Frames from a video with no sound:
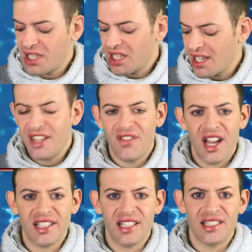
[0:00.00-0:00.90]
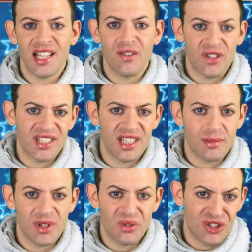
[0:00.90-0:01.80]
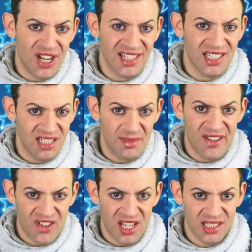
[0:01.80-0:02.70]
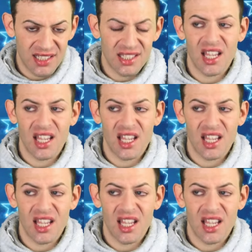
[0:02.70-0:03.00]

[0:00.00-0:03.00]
but, like, the fact is I've recently been rejected to my face,